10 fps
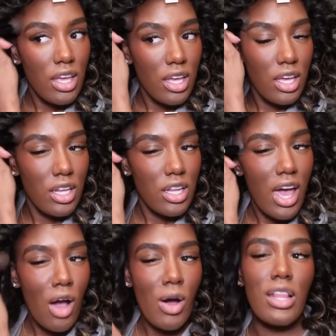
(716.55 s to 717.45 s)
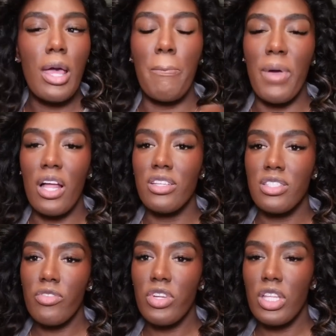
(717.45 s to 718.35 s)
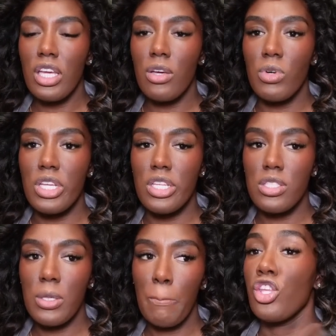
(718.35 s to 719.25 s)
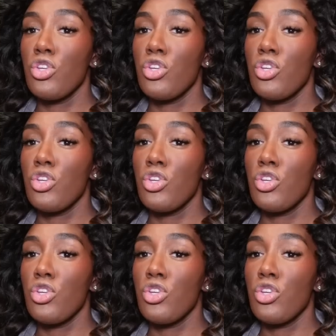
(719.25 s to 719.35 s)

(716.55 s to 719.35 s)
And how I like balance everything was